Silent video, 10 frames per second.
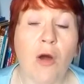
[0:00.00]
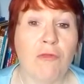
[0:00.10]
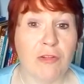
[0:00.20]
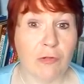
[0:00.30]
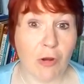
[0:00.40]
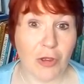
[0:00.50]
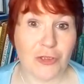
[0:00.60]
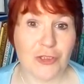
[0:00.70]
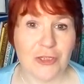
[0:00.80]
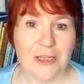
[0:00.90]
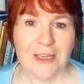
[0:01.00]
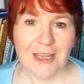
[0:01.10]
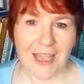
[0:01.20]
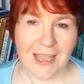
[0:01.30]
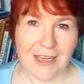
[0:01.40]
enfleurage,
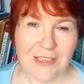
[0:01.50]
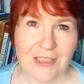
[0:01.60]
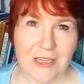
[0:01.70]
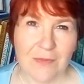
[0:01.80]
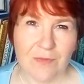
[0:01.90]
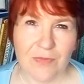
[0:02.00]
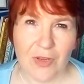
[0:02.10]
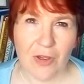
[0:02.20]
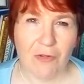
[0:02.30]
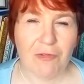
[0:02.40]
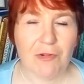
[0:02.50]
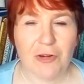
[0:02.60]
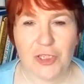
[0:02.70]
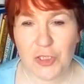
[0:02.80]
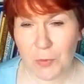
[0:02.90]
and
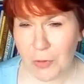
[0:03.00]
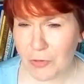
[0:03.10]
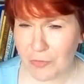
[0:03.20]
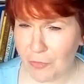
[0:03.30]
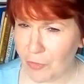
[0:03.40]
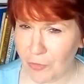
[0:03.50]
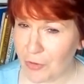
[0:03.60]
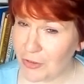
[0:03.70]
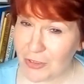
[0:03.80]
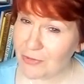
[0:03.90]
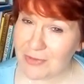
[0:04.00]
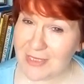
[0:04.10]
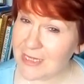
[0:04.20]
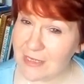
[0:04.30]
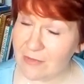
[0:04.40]
enfleurages are beautiful, although you don't
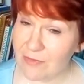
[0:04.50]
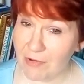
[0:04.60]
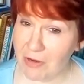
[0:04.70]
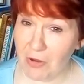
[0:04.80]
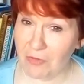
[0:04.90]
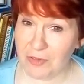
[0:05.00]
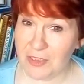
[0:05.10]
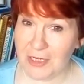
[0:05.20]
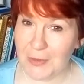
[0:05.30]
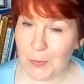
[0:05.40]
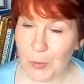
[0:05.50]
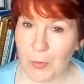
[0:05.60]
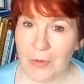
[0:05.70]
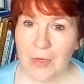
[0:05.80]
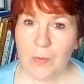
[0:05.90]
see them very often
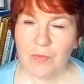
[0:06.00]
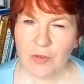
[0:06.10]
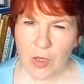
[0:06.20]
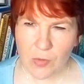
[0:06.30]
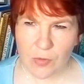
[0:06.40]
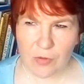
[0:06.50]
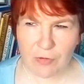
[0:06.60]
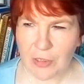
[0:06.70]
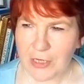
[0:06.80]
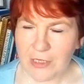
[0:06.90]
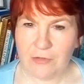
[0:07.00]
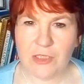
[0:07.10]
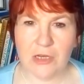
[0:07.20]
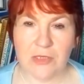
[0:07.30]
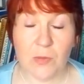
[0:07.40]
anymore. If you're lucky enough
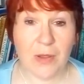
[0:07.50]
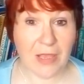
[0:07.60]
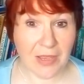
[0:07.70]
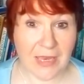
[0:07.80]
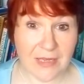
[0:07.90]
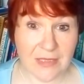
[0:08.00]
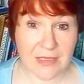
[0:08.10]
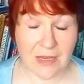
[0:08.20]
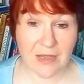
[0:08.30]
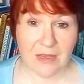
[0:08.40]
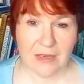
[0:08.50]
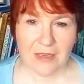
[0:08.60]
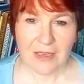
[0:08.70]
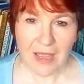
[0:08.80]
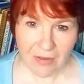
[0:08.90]
to go somewhere like India,
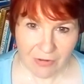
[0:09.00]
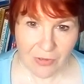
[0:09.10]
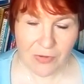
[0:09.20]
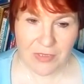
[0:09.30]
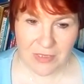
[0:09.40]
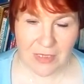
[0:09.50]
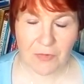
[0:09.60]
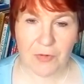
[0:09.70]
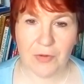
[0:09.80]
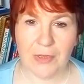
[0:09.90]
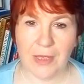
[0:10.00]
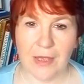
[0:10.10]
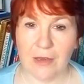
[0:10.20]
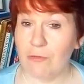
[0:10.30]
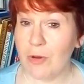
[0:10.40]
have a look to see if you can
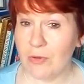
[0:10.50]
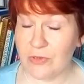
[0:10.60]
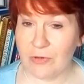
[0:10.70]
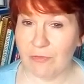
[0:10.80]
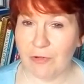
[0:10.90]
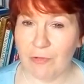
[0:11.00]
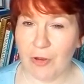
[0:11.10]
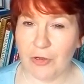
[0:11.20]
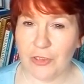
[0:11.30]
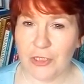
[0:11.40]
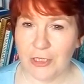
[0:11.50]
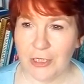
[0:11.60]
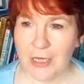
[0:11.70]
get a rose enfleurage.